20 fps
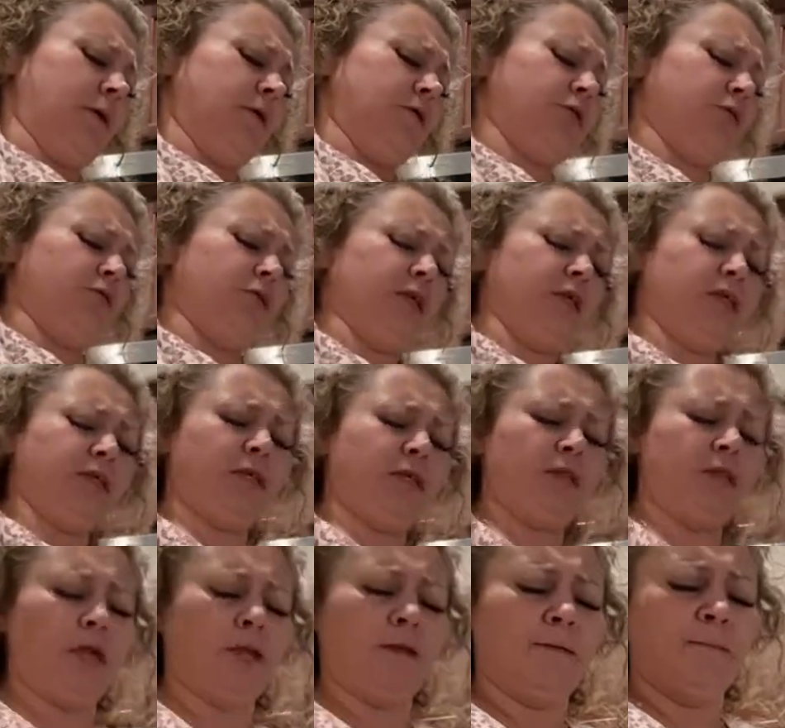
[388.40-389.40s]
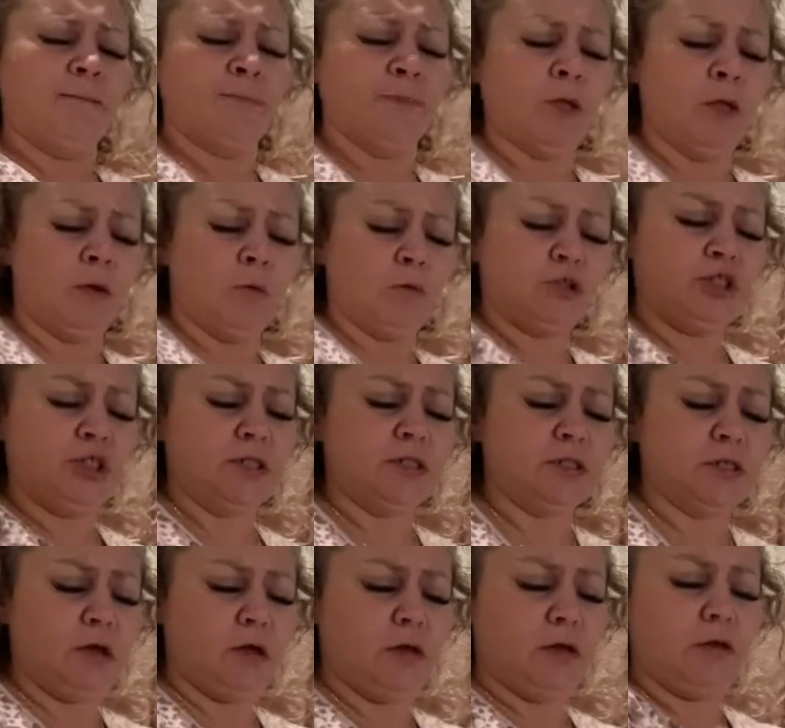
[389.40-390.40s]
do this, and then once she's
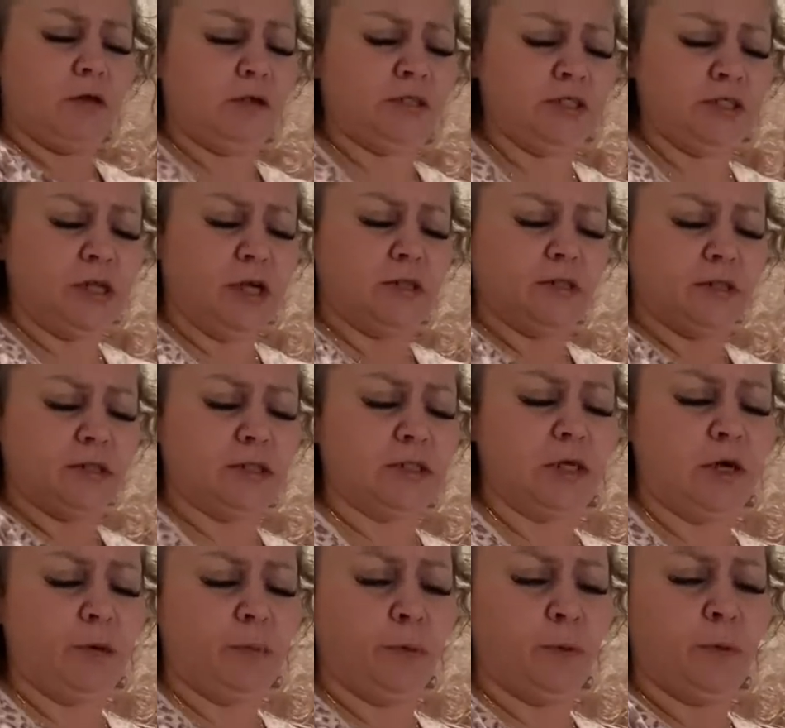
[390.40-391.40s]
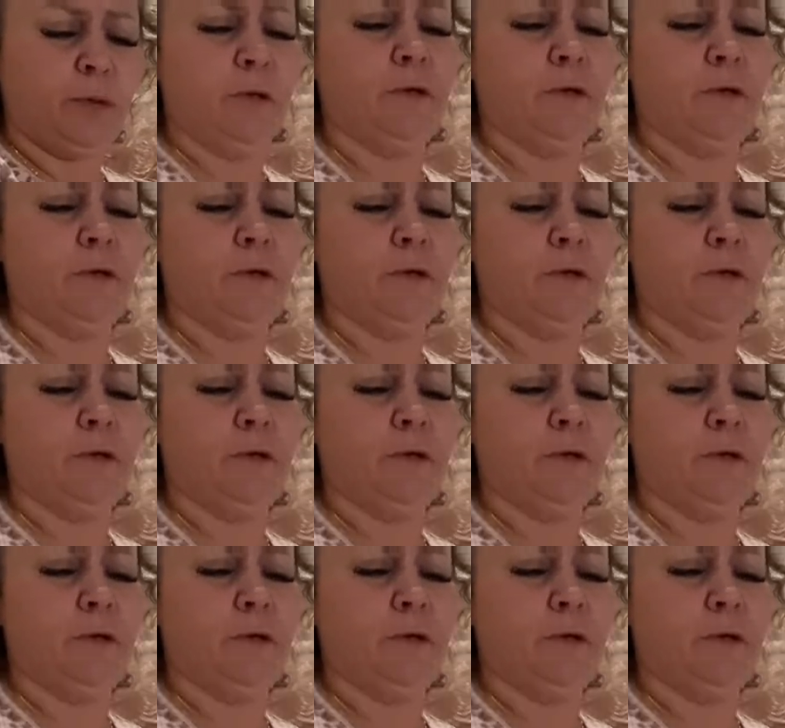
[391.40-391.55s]
all sudsed up,